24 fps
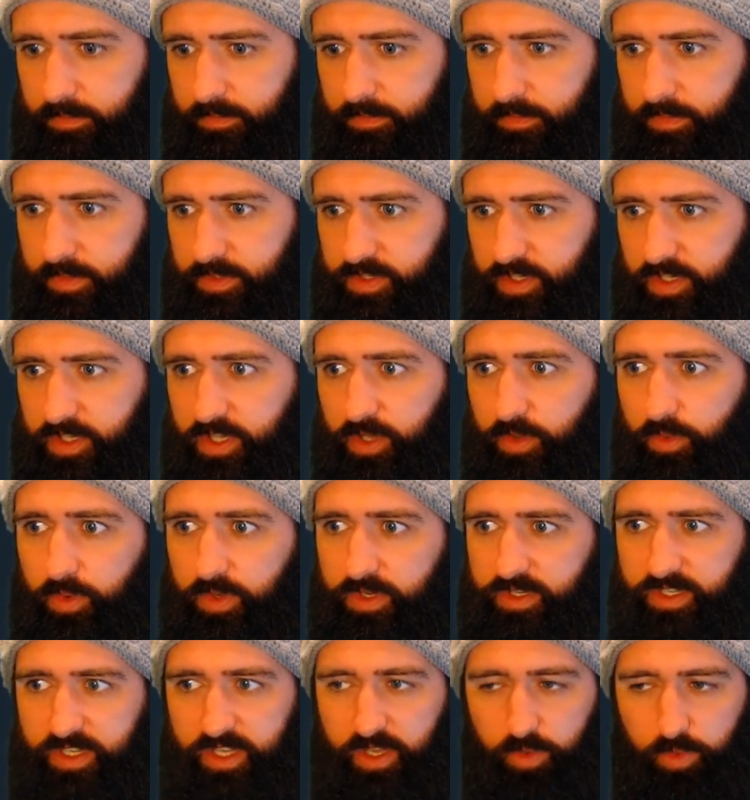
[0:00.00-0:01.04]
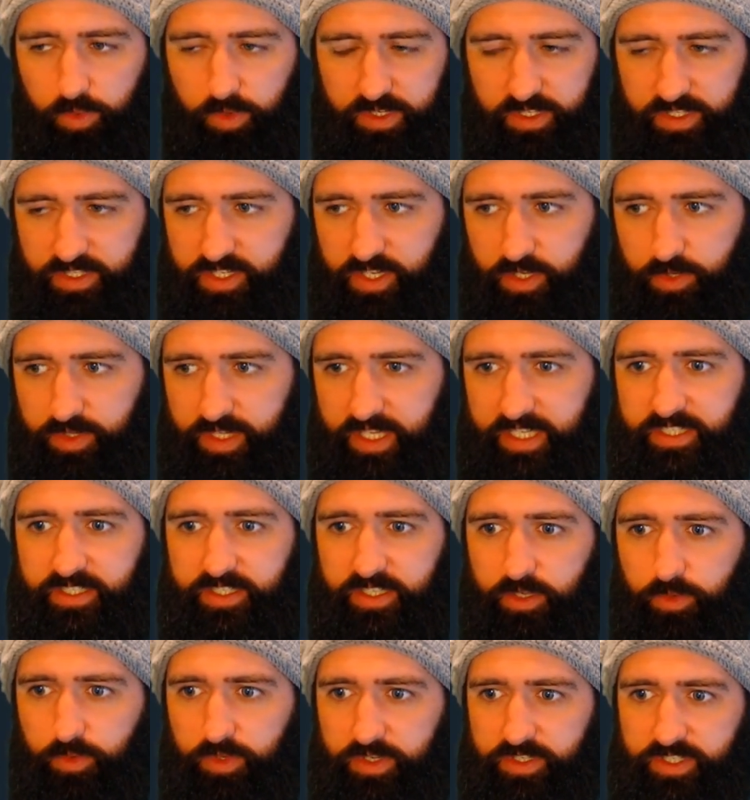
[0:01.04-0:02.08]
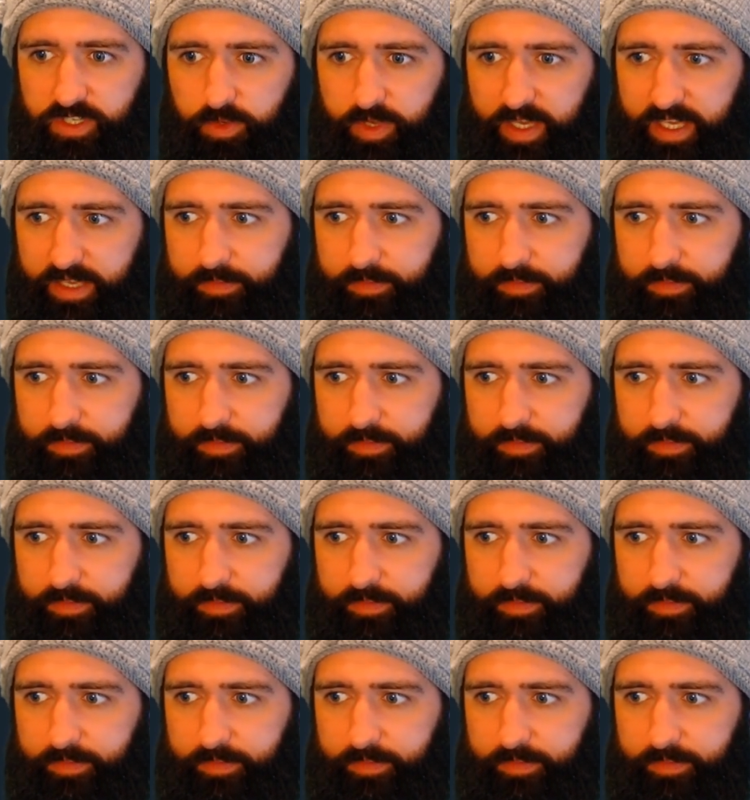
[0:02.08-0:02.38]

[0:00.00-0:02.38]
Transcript: So you wouldn't do this. You would do it